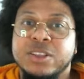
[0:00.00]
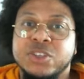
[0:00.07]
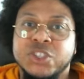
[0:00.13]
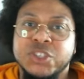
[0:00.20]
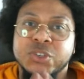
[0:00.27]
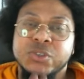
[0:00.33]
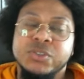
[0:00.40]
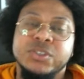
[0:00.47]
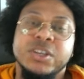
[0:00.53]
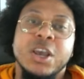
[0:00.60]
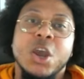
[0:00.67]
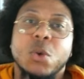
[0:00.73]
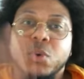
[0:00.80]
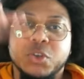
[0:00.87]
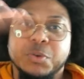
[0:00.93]
shoes,
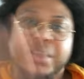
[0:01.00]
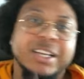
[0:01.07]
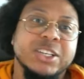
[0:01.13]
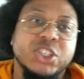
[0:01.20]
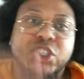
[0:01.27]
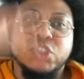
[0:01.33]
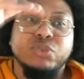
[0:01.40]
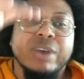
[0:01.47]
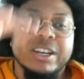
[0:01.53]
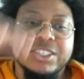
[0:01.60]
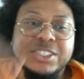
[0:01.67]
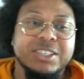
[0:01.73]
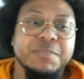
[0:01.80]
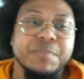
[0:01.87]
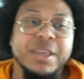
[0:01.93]
which were then
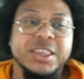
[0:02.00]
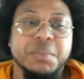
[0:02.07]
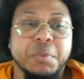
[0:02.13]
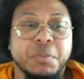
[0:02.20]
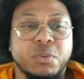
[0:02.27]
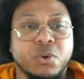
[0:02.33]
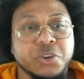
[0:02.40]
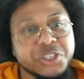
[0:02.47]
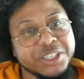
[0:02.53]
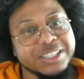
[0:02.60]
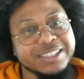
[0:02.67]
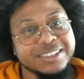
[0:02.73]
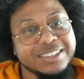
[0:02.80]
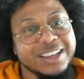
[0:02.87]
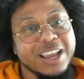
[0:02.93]
stretched to meet the
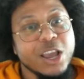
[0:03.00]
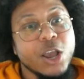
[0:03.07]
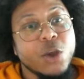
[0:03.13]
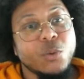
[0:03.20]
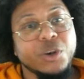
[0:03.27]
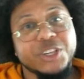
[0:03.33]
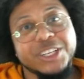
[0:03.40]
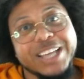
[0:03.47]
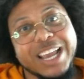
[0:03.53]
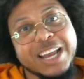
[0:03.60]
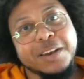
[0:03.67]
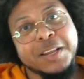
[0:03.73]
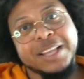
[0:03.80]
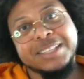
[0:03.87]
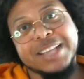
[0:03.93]
proportions, which
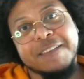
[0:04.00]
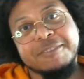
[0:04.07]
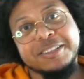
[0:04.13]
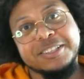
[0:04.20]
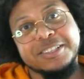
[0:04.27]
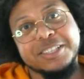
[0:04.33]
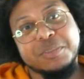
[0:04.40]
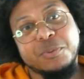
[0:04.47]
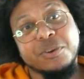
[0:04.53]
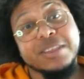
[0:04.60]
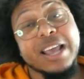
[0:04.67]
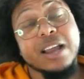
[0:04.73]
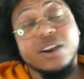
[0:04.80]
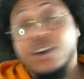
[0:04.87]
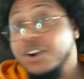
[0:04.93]
again is evidence to support
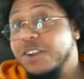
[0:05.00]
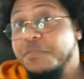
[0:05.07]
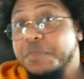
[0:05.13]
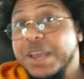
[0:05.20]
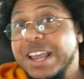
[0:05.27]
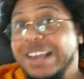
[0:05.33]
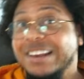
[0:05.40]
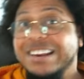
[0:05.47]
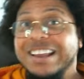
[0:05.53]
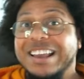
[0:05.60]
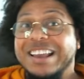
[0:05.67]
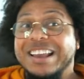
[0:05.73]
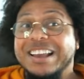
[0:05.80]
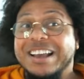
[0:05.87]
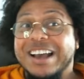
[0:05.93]
that could have been
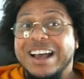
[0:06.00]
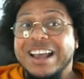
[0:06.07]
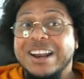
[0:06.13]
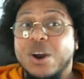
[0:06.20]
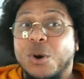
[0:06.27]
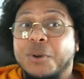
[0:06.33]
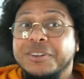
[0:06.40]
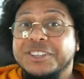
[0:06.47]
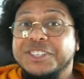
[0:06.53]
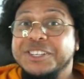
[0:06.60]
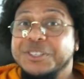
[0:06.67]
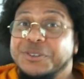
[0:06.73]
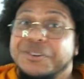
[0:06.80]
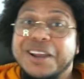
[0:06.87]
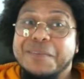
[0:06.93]
an old
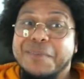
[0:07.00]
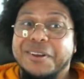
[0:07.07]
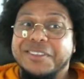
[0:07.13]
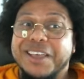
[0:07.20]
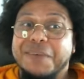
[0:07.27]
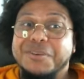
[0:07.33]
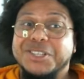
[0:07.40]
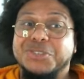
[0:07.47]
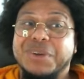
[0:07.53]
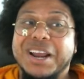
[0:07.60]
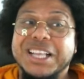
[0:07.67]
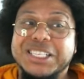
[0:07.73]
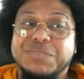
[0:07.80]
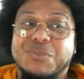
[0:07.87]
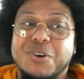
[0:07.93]
Shizune model that was
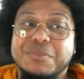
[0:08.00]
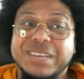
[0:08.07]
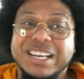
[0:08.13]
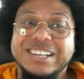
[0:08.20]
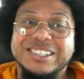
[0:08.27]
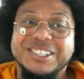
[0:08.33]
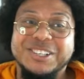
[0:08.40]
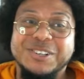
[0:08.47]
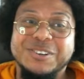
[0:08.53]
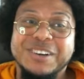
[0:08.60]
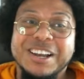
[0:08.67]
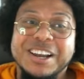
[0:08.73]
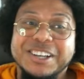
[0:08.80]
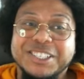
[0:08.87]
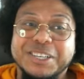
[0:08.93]
transformed into
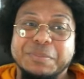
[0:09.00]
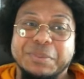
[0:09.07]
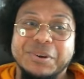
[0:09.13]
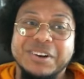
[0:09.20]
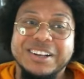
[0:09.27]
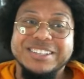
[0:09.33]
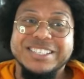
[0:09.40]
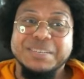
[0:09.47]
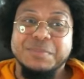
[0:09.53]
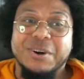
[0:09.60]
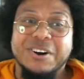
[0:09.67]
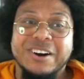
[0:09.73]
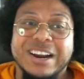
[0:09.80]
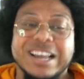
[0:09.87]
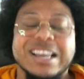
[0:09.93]
Shippuden
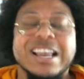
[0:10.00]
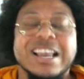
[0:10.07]
Temari.